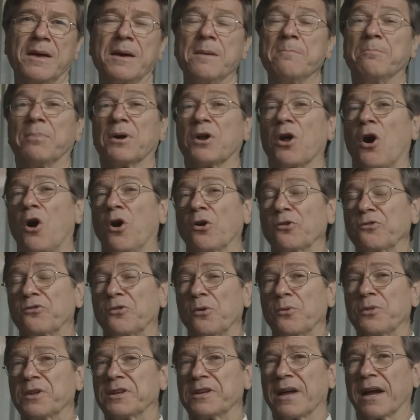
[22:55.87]
but
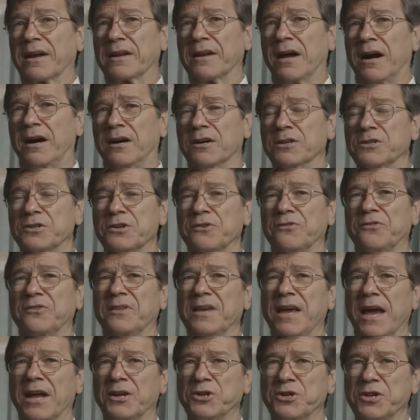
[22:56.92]
also the technologists,
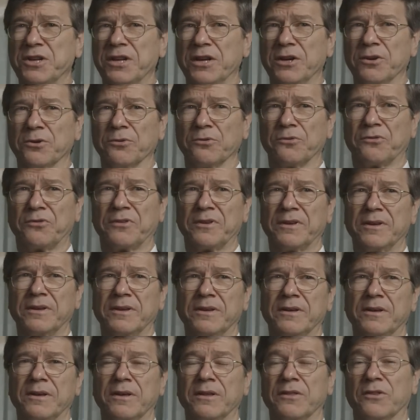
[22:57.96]
the engineers,
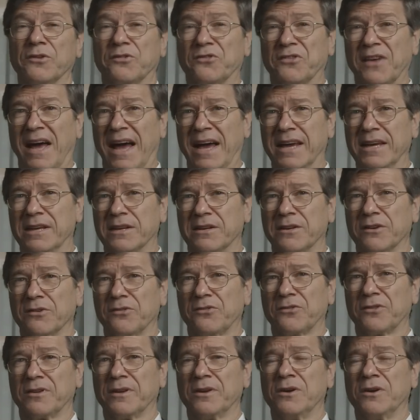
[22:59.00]
the scientists